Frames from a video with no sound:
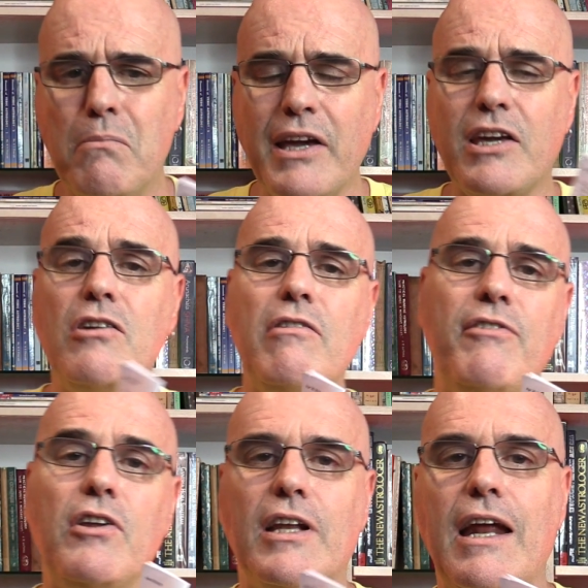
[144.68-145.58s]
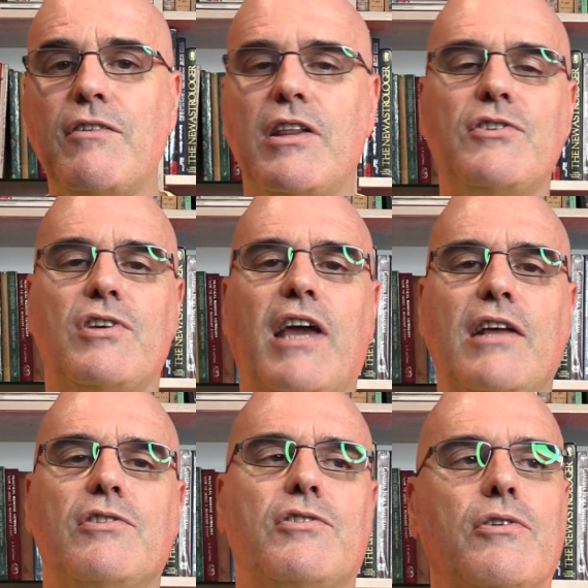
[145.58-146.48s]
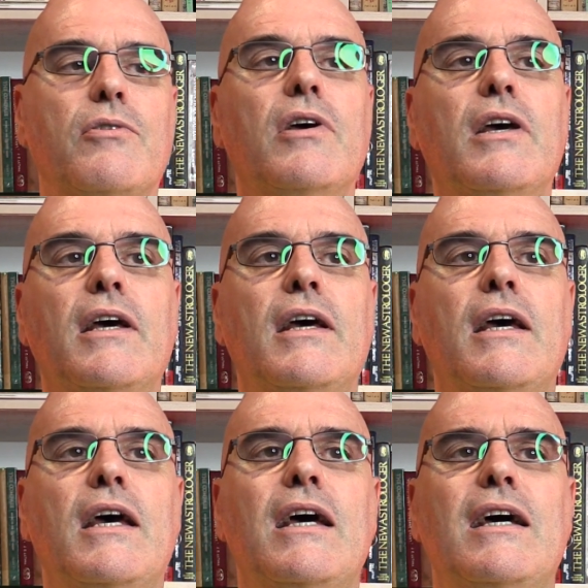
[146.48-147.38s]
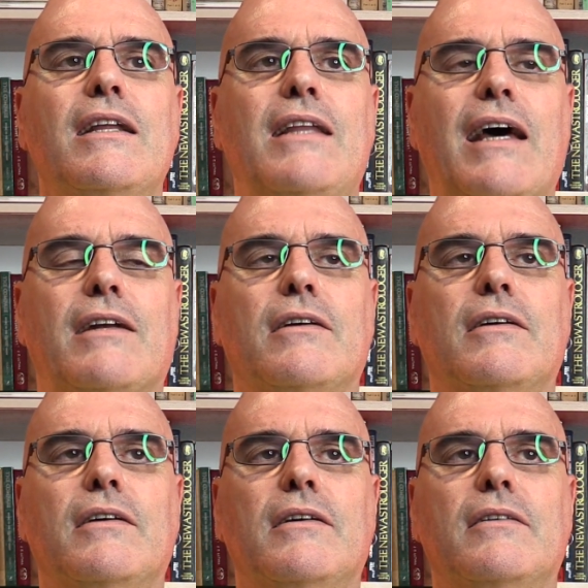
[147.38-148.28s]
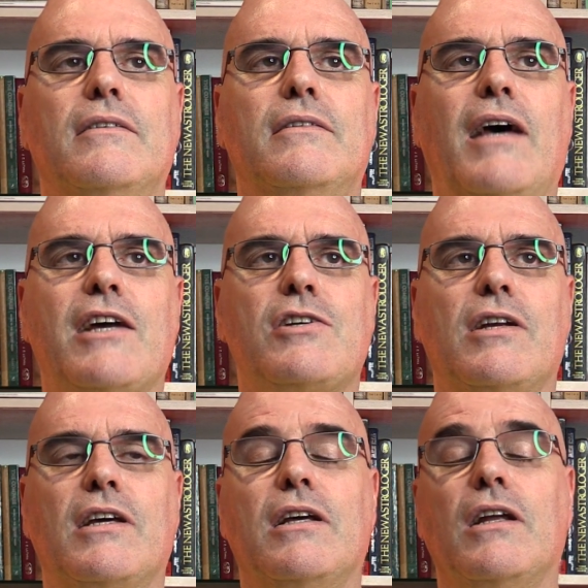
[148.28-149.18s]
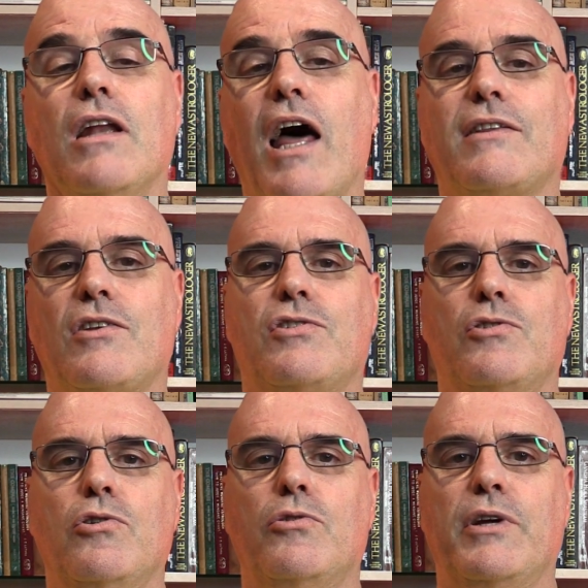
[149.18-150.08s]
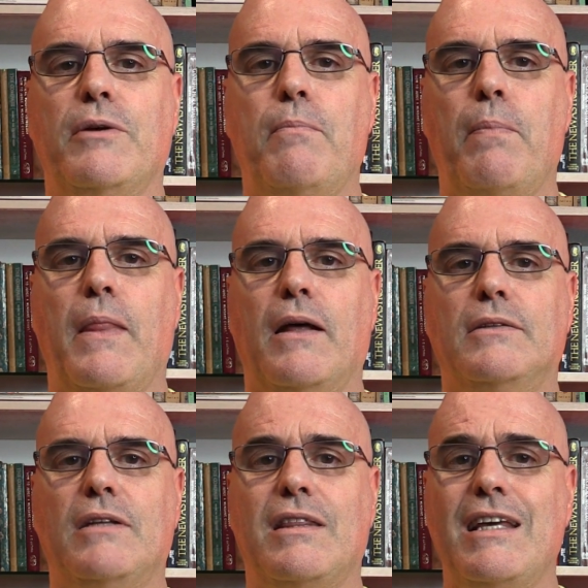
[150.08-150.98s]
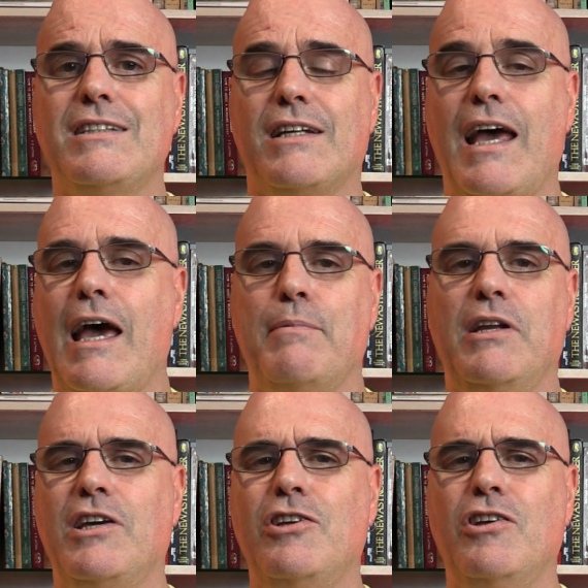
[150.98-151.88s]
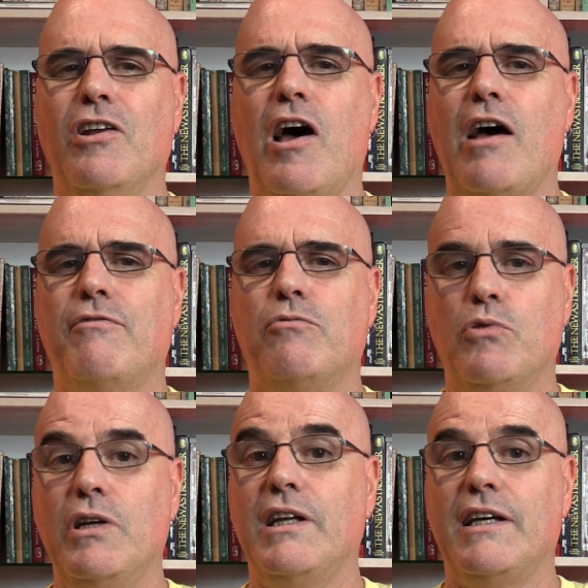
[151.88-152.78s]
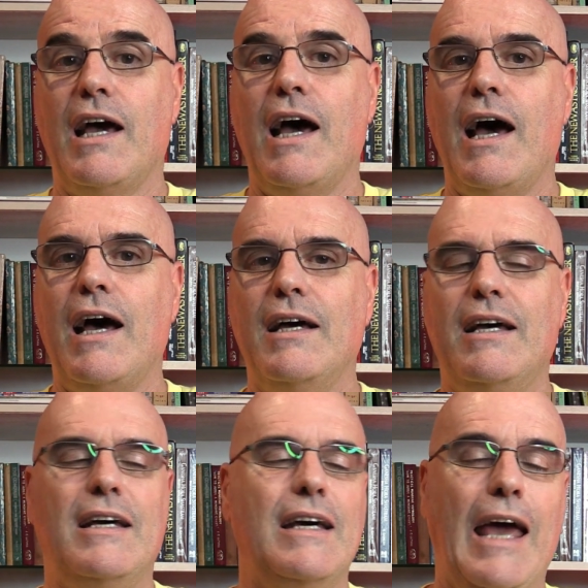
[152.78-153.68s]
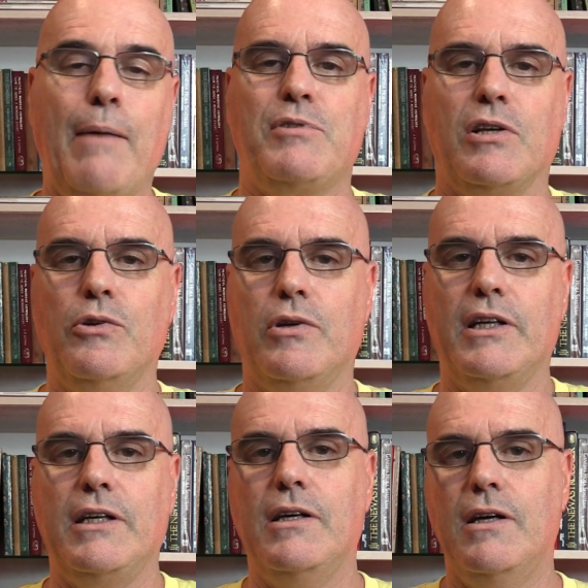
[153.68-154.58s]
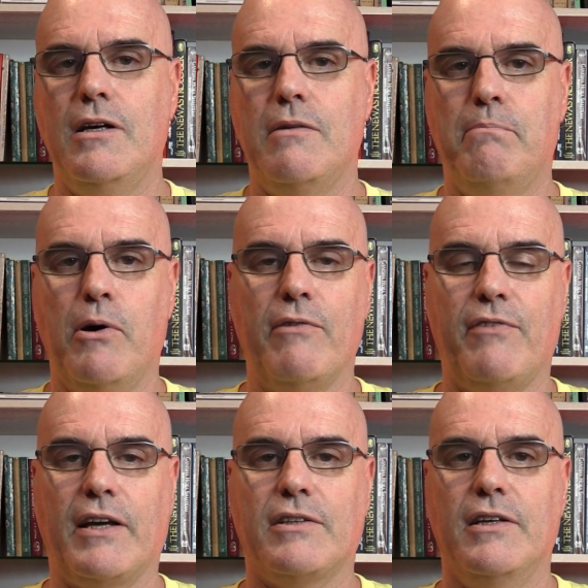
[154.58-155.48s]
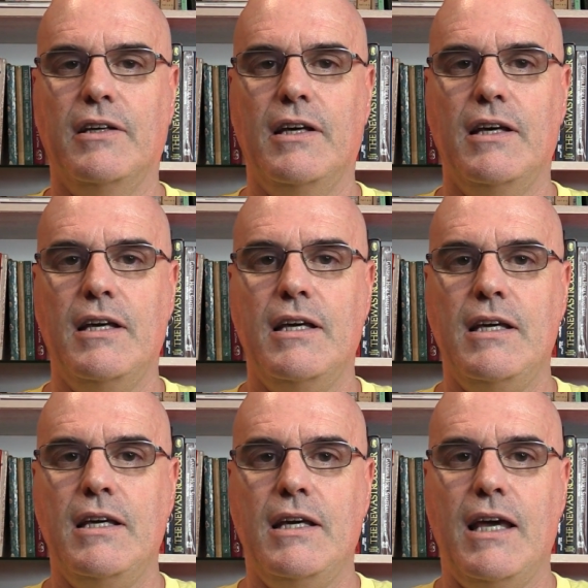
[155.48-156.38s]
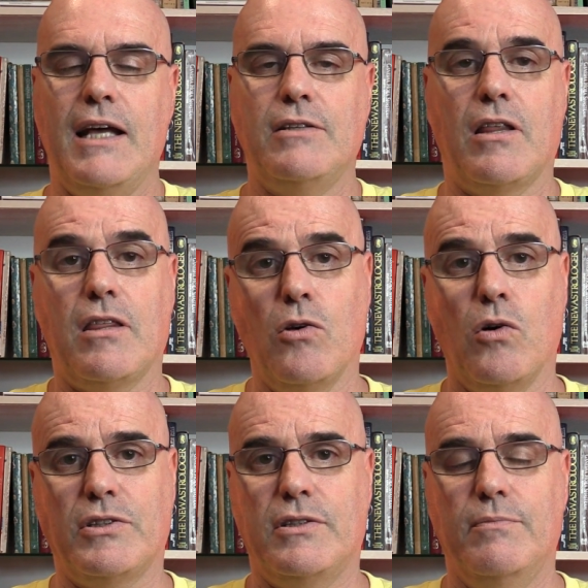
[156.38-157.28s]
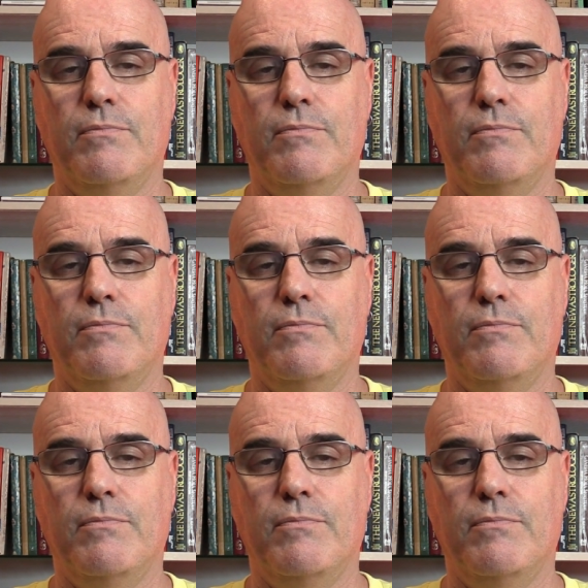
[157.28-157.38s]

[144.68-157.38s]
making you feel that everything's against you, that actually, like the story, the things that are happening in your life really are absolutely perfect. And the thought